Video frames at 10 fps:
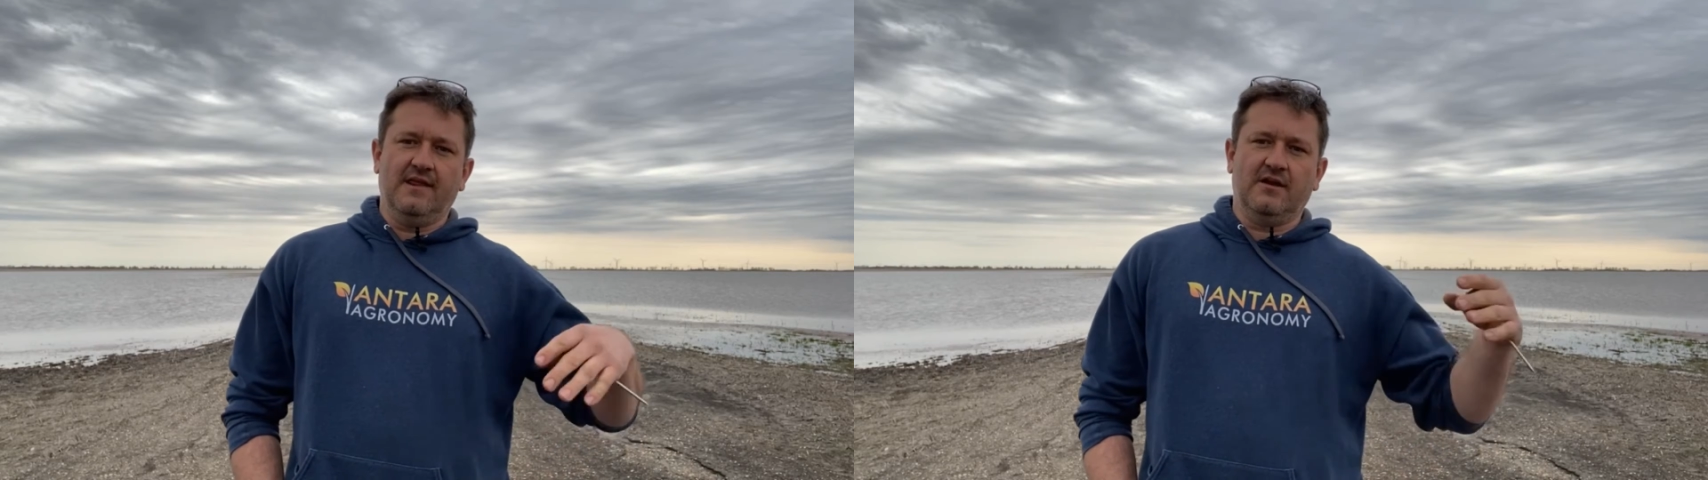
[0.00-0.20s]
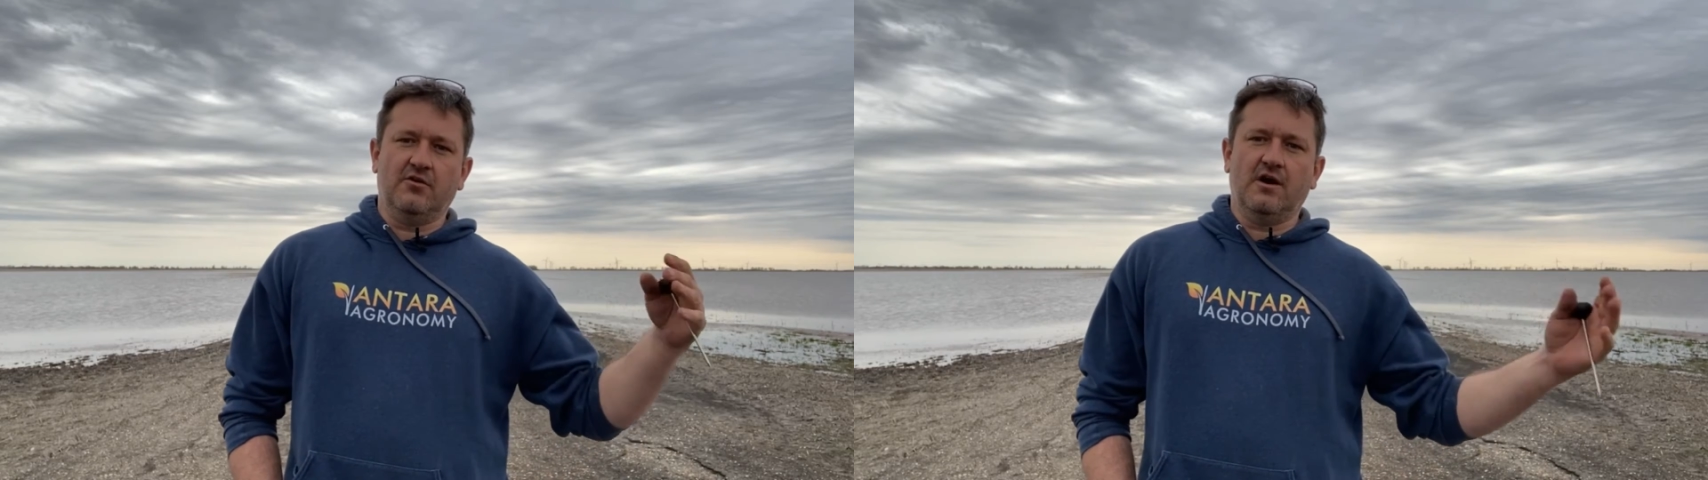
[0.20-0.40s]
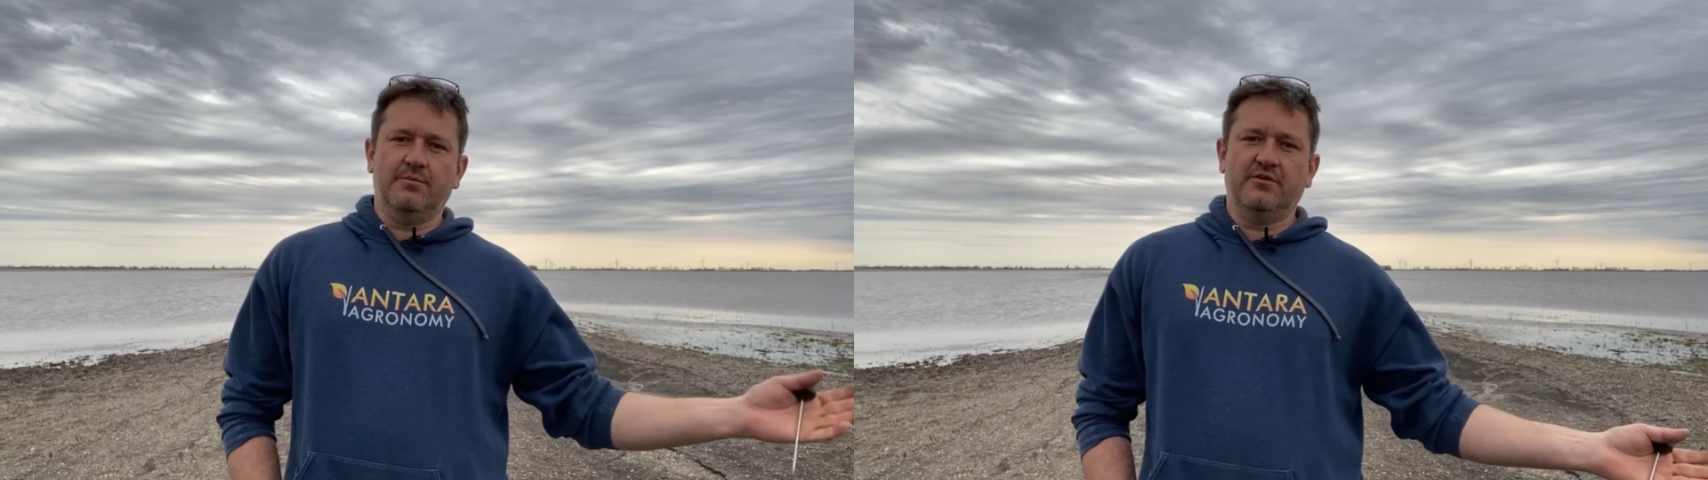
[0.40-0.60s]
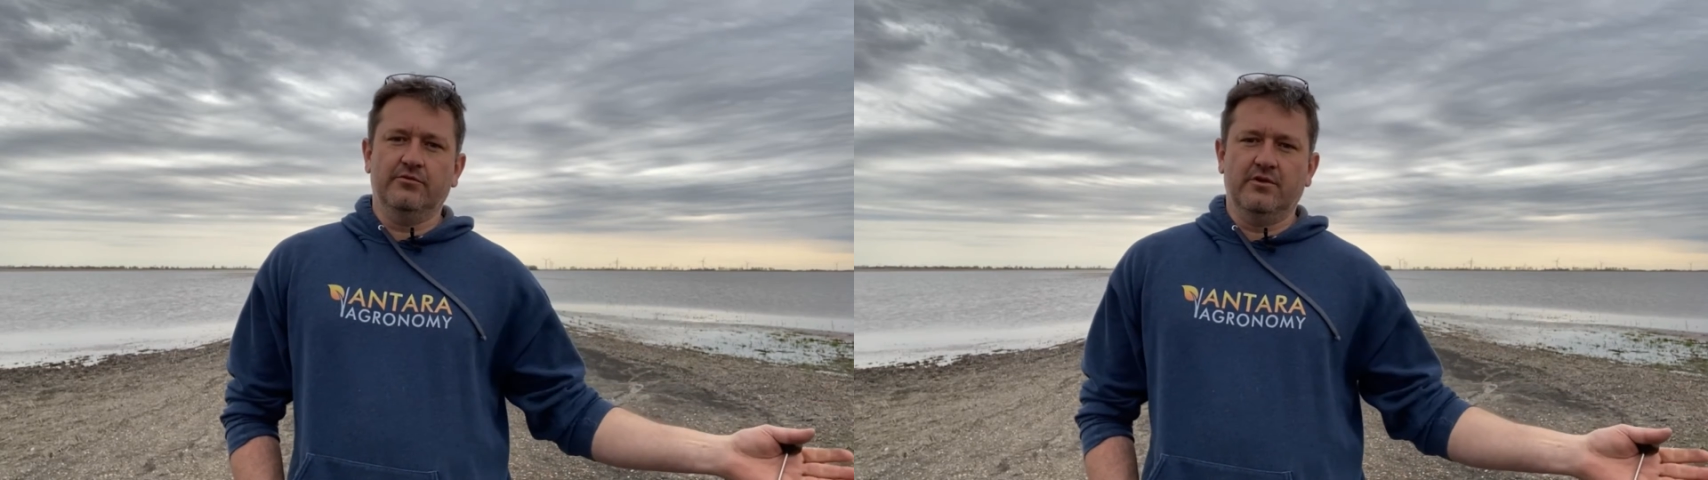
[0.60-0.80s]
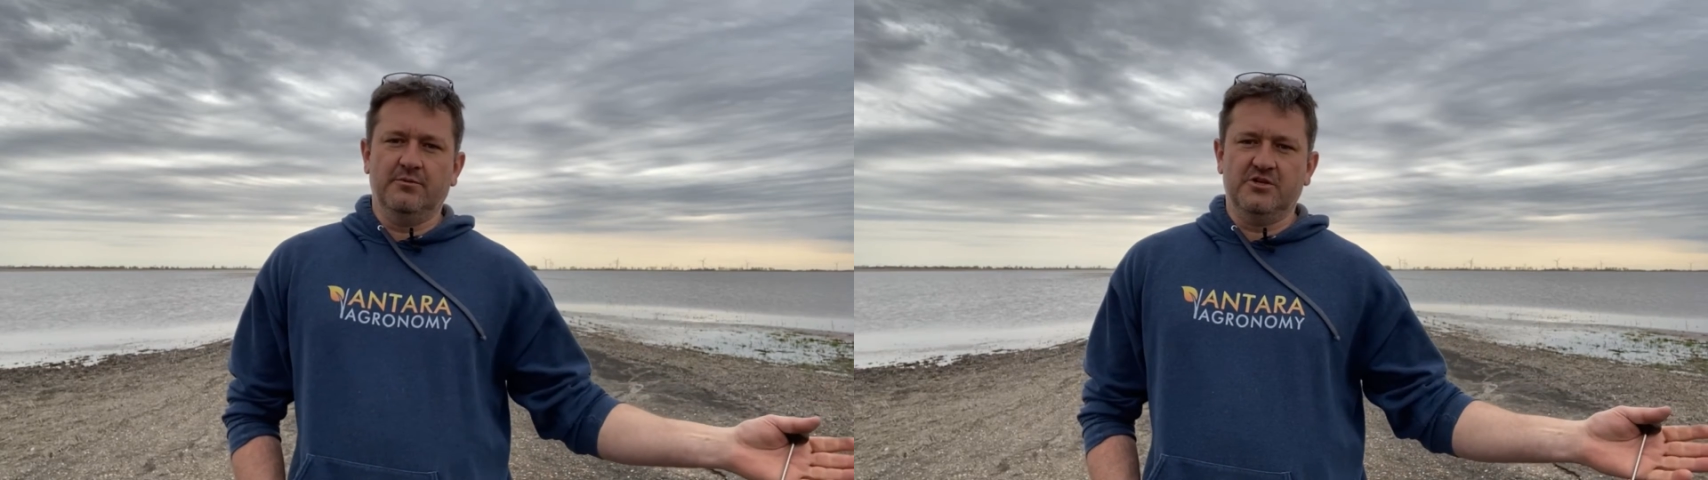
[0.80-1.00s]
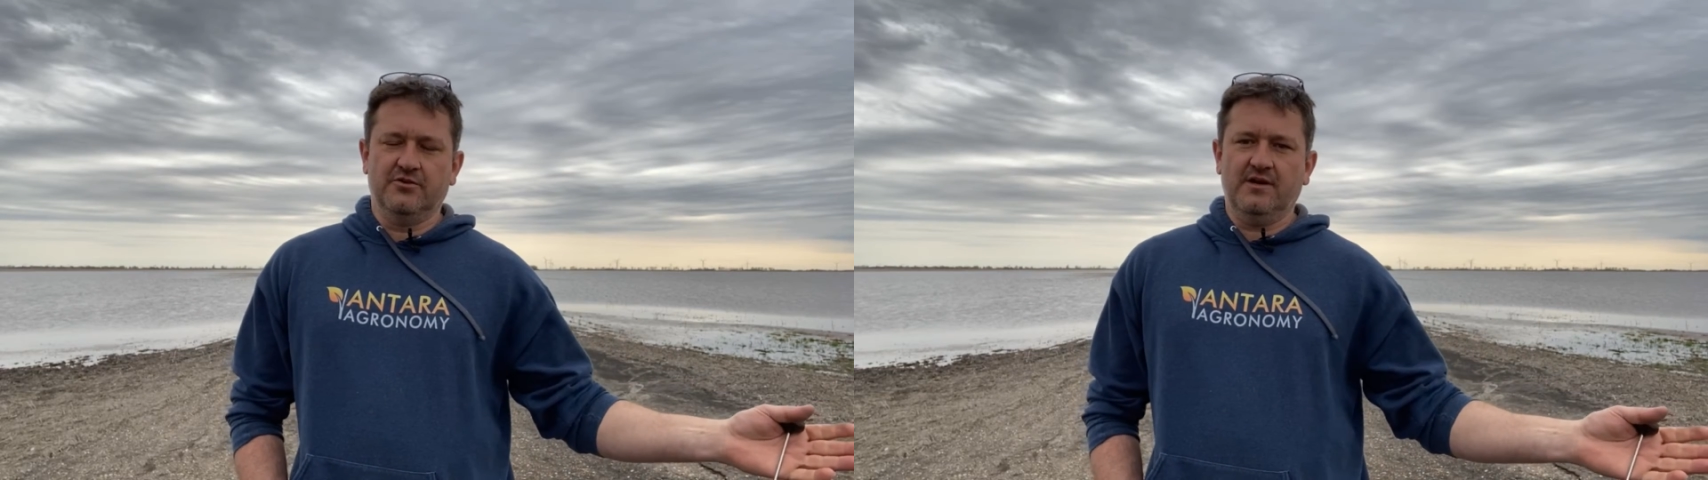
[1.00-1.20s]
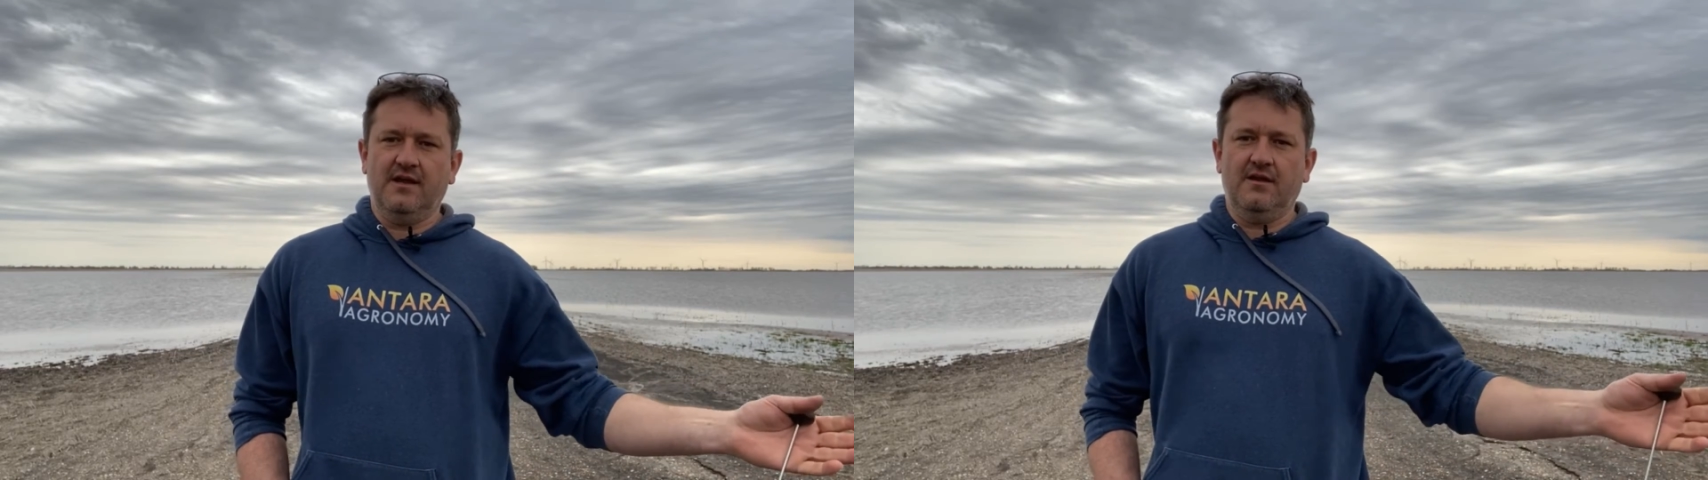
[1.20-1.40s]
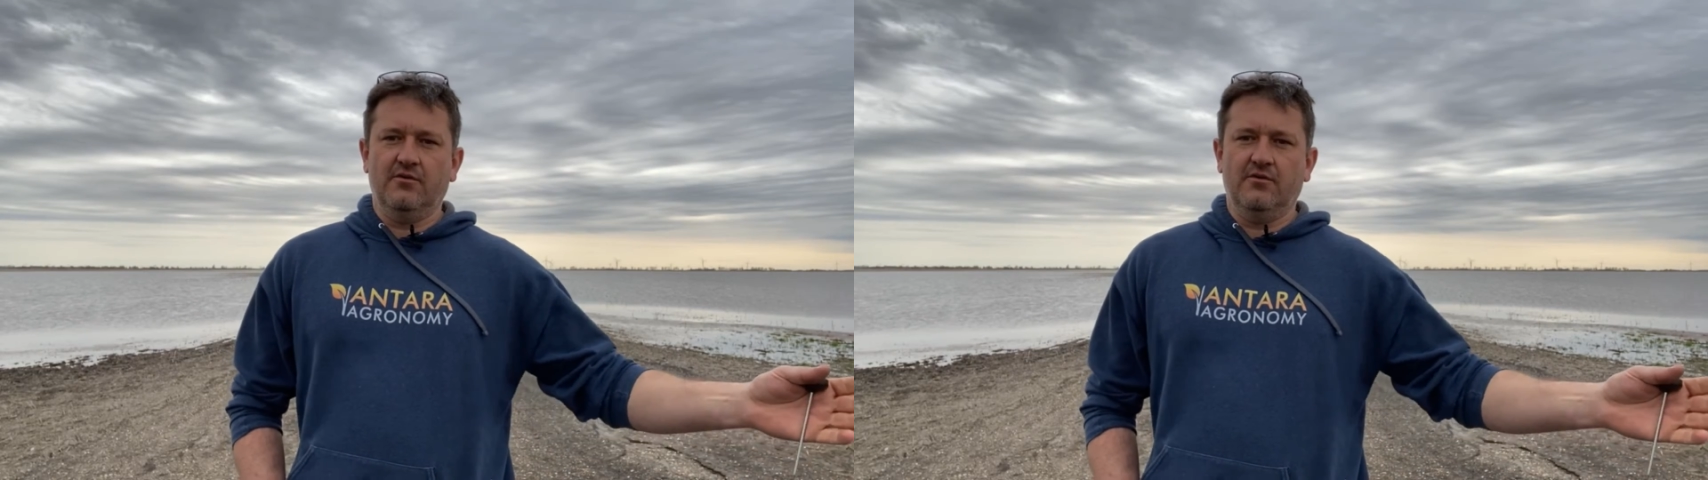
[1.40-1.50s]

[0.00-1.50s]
that crop through to maturity,